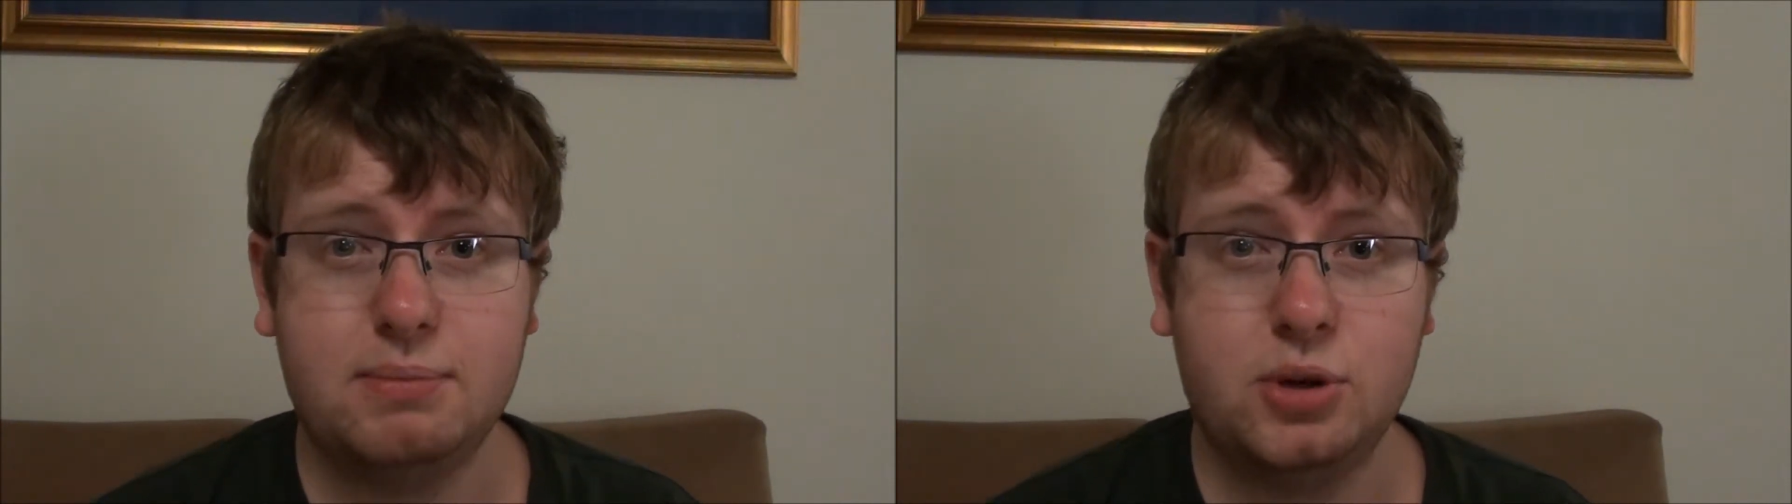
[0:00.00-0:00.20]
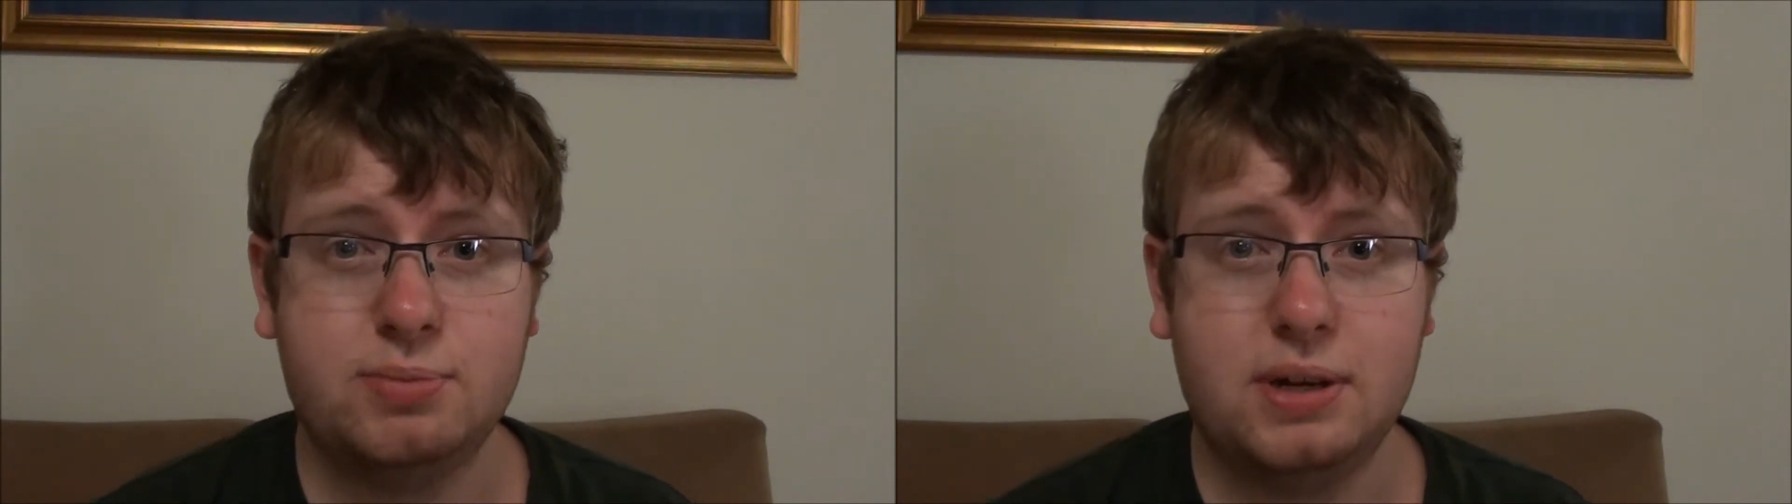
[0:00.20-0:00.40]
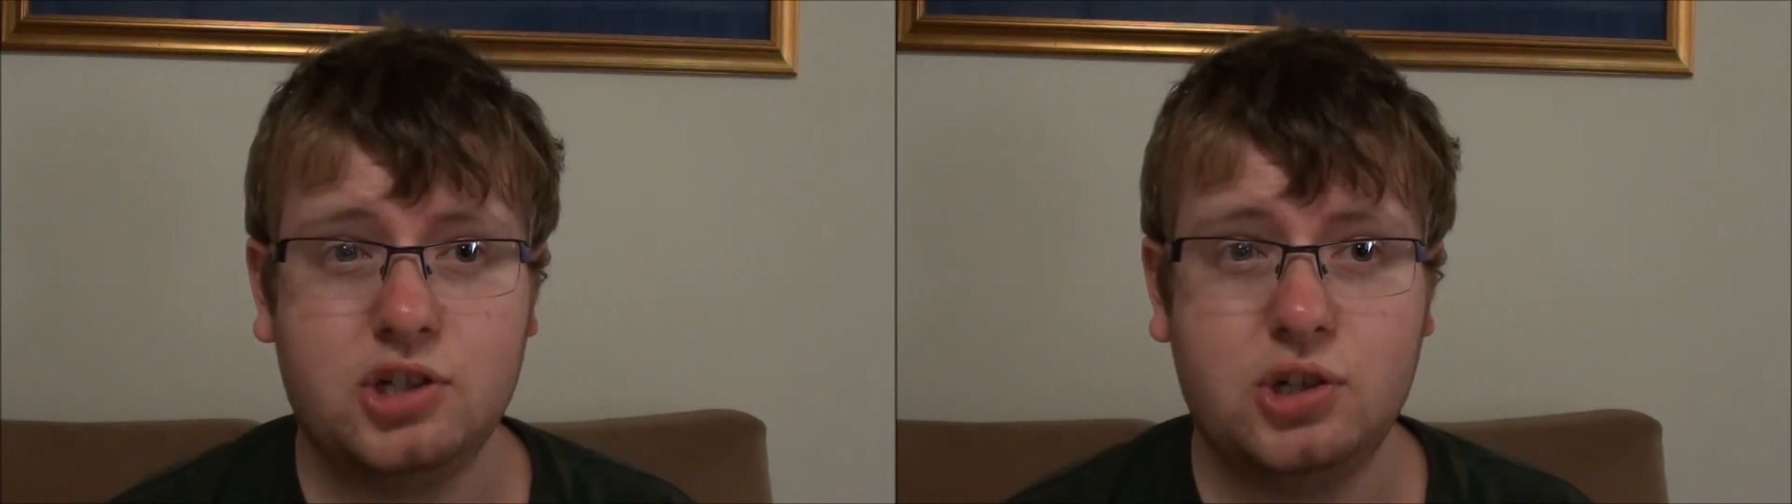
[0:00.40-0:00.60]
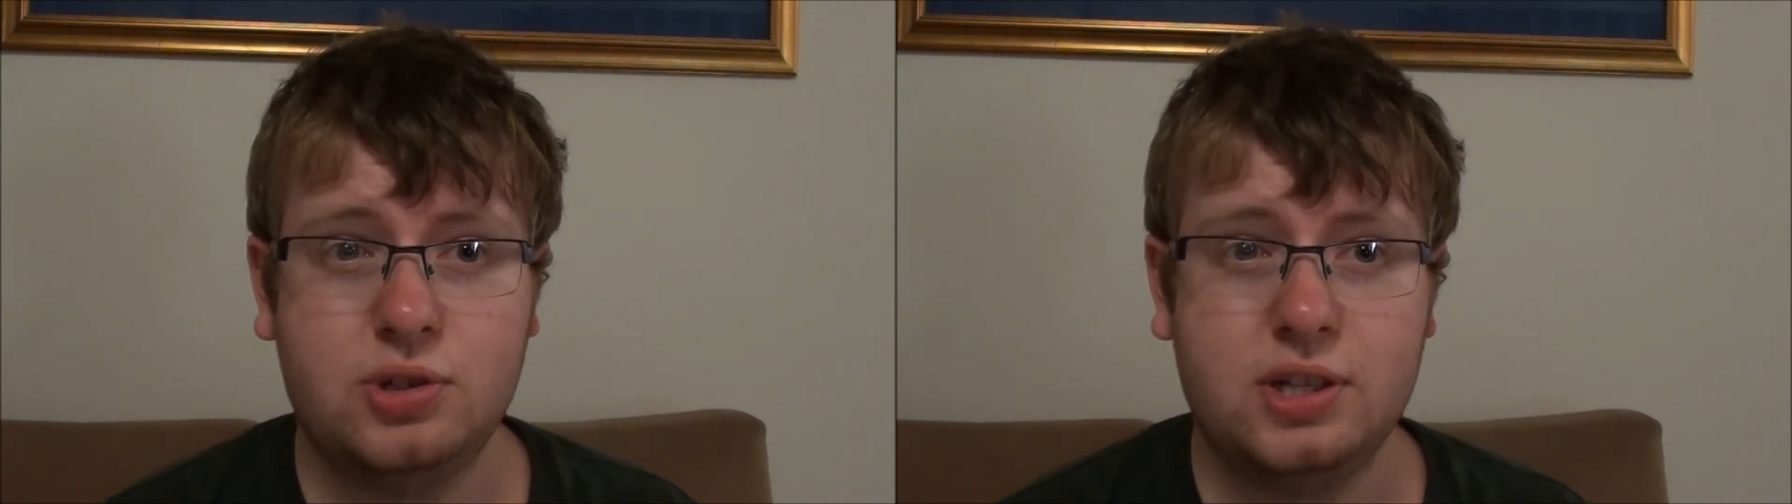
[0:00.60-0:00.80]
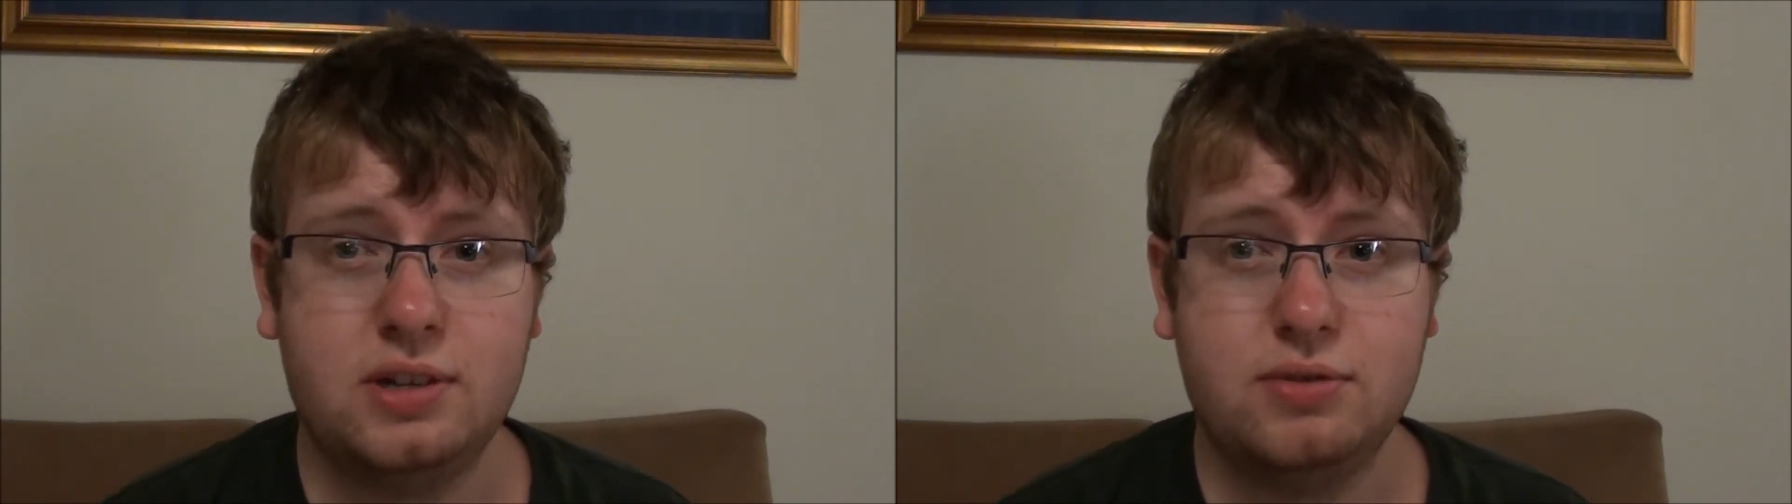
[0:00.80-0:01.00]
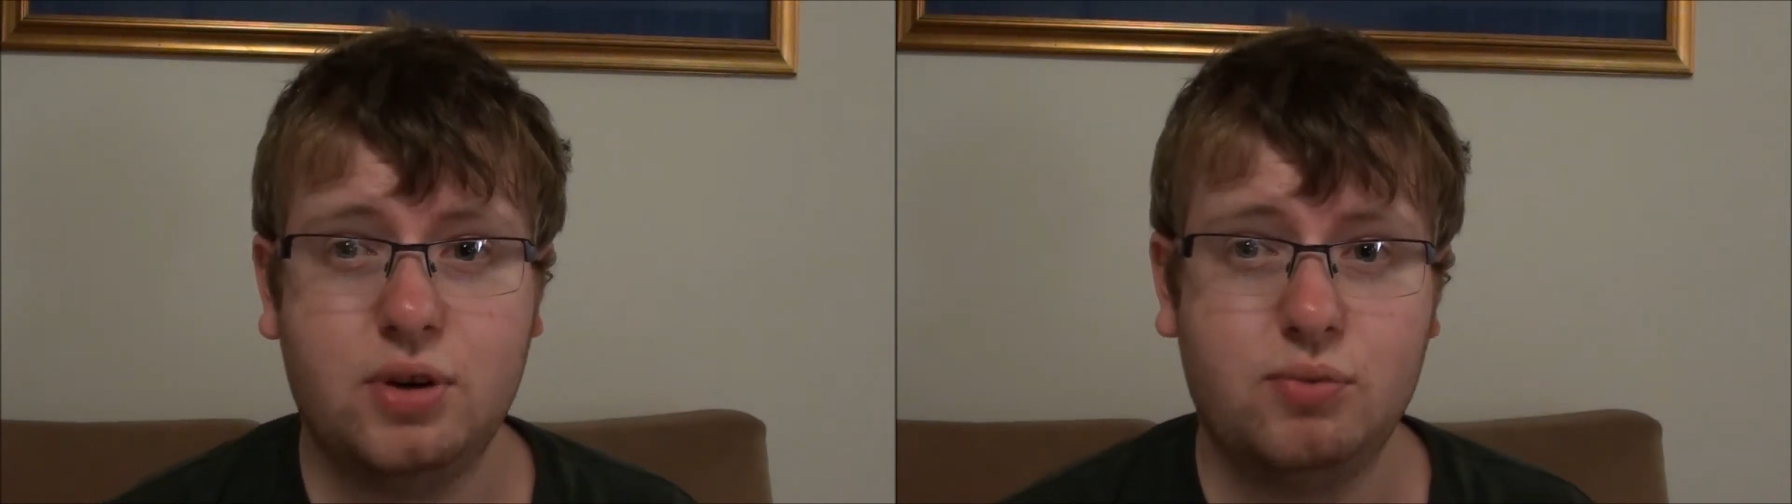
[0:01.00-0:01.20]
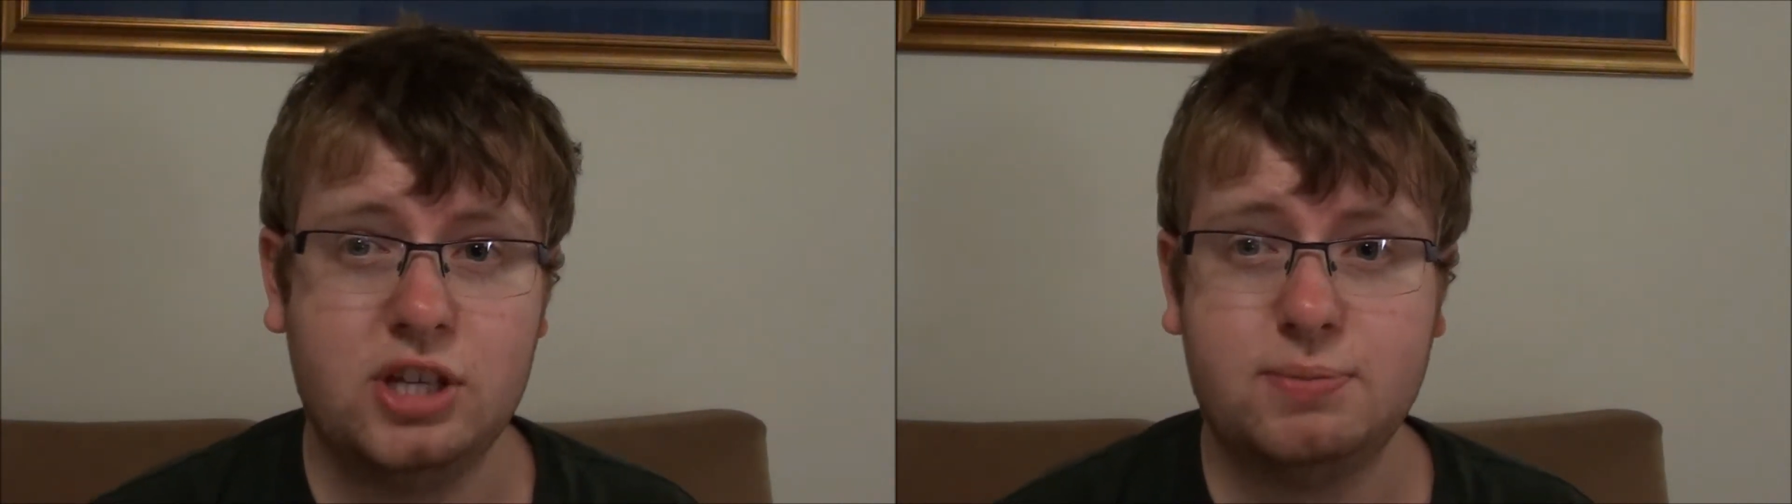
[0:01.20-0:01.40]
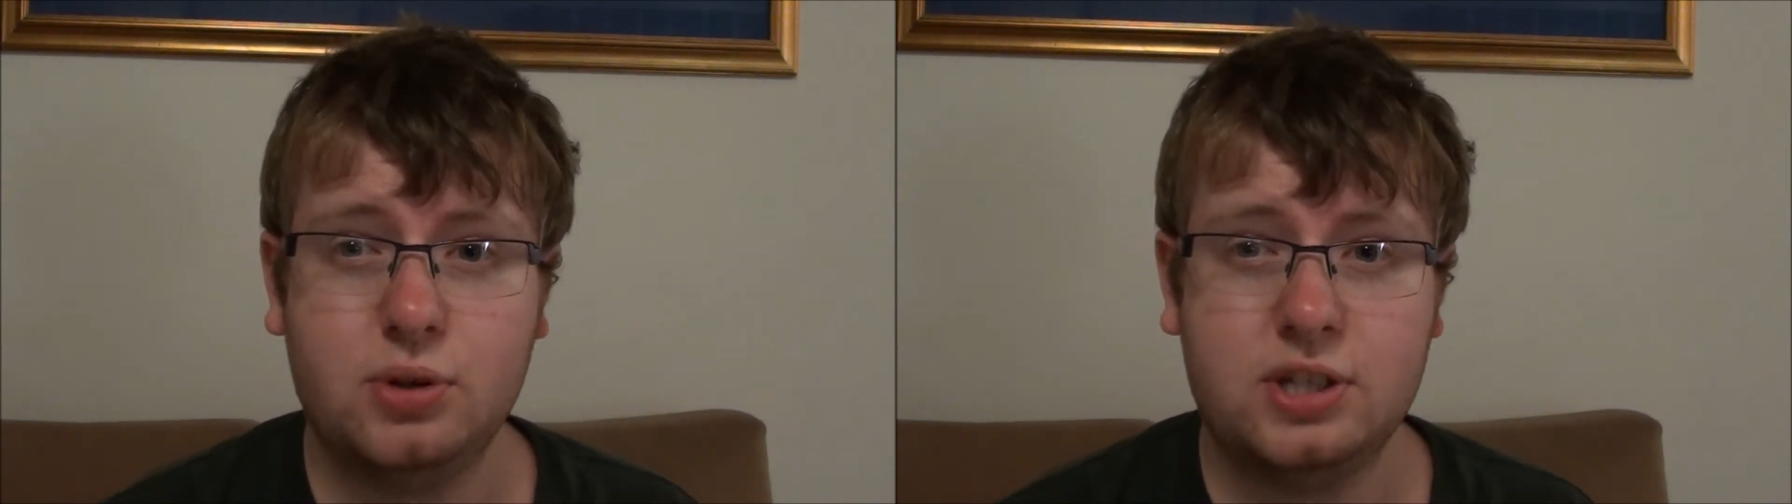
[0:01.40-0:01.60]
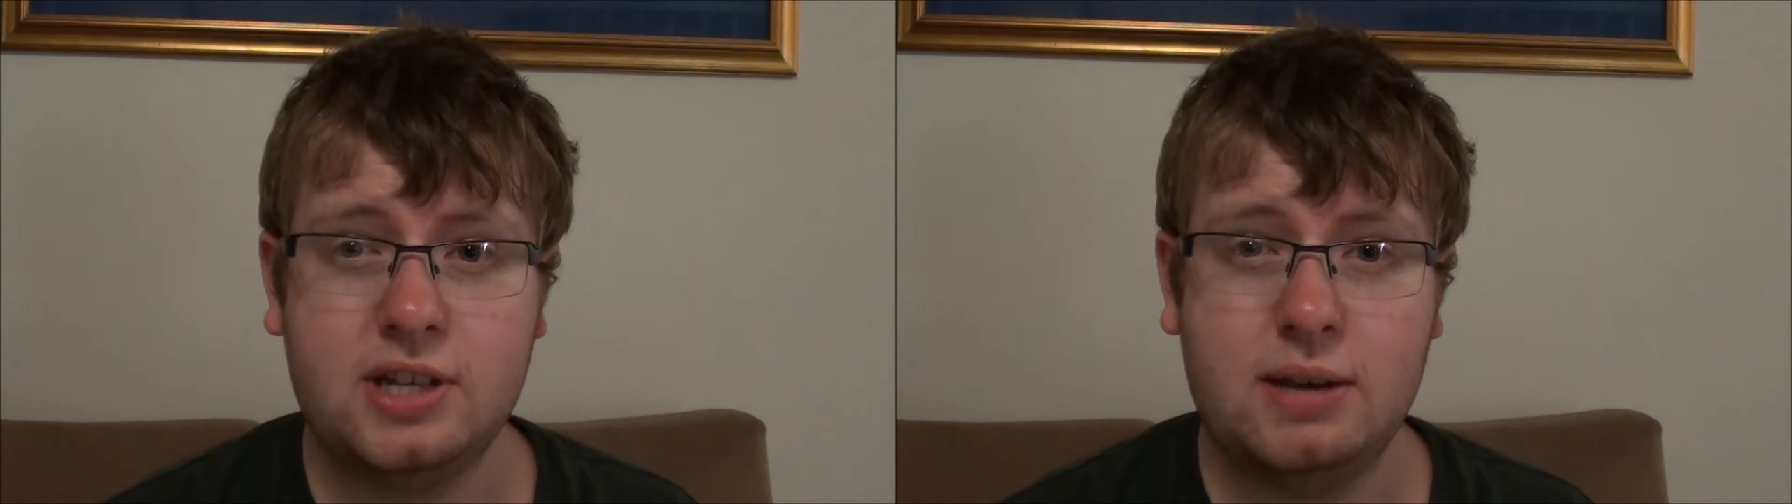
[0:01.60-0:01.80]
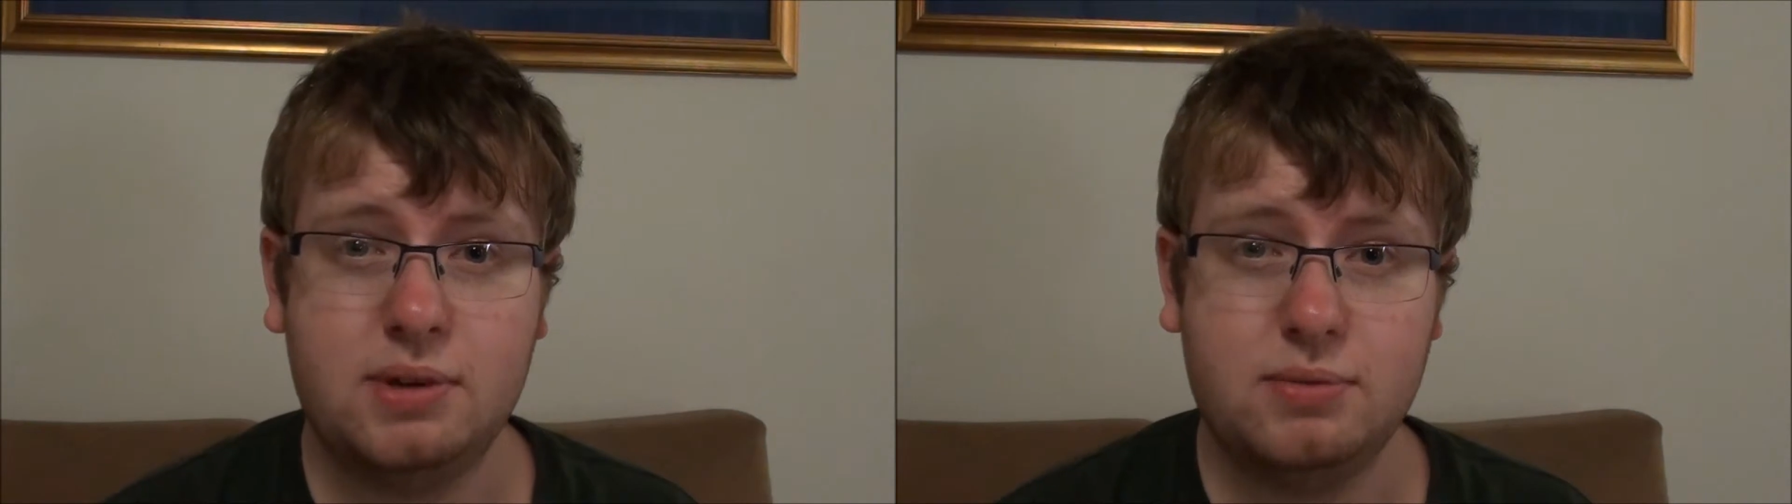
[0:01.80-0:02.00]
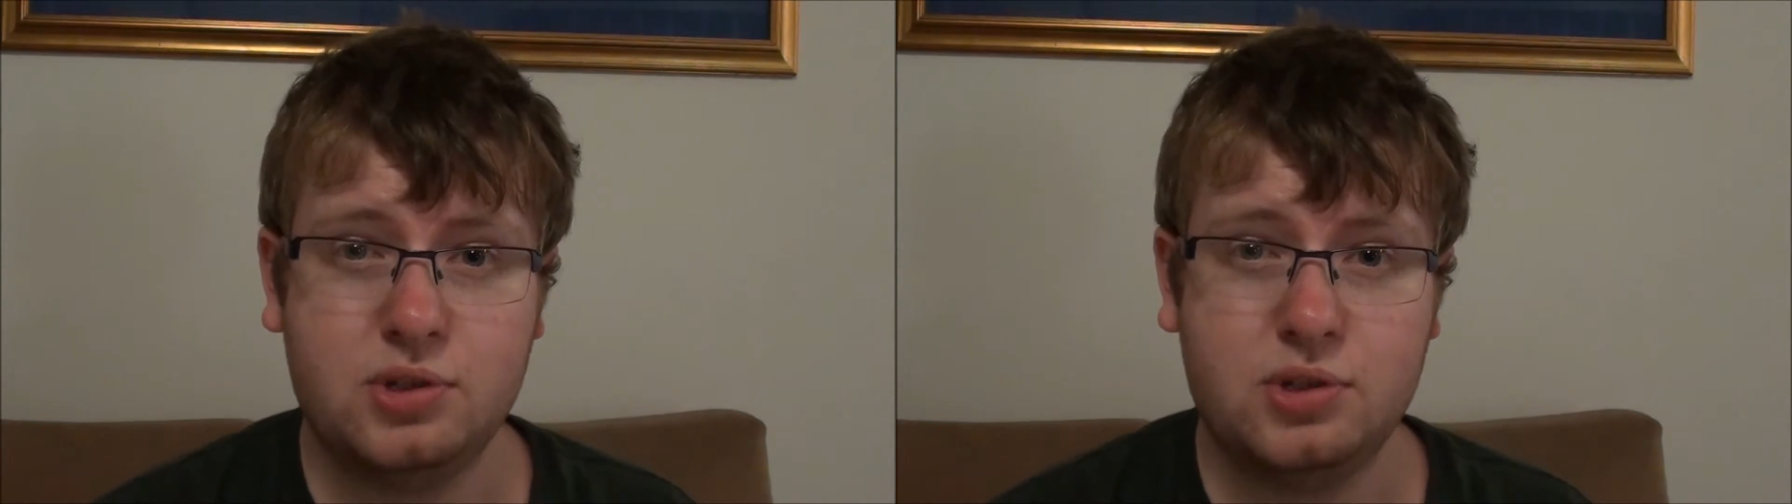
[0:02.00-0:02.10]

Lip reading: multiplayer shooter from Respawn Entertainment,